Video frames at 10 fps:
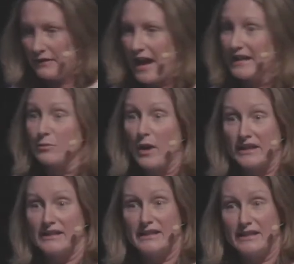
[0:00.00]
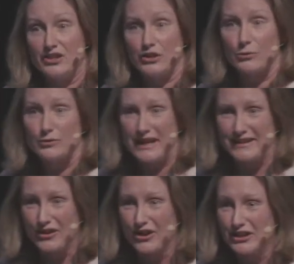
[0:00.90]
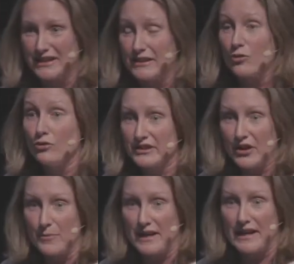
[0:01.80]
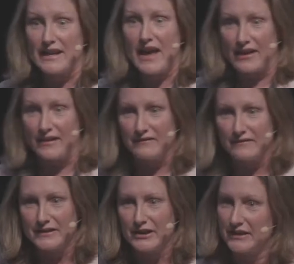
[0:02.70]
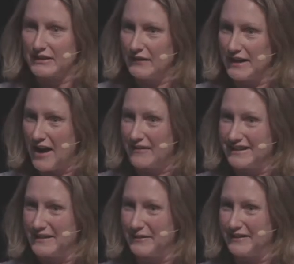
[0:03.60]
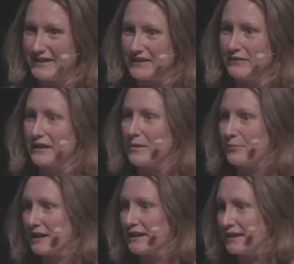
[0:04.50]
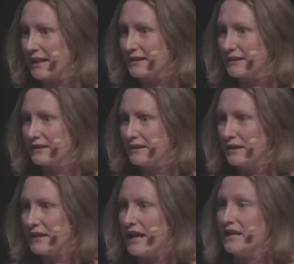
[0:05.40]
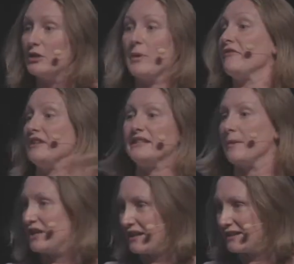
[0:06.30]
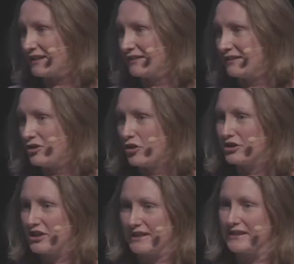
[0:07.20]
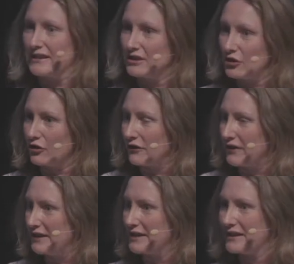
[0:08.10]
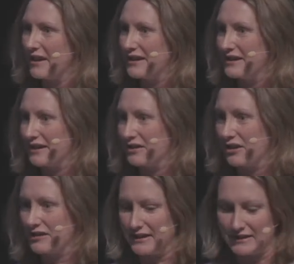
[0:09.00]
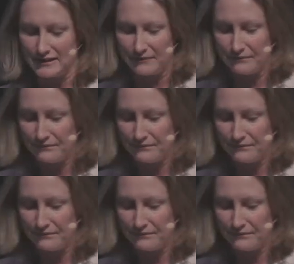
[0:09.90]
as well as digital technologies also being another. So this VR experience really brings us into every subject, not just the geography and design and technologies.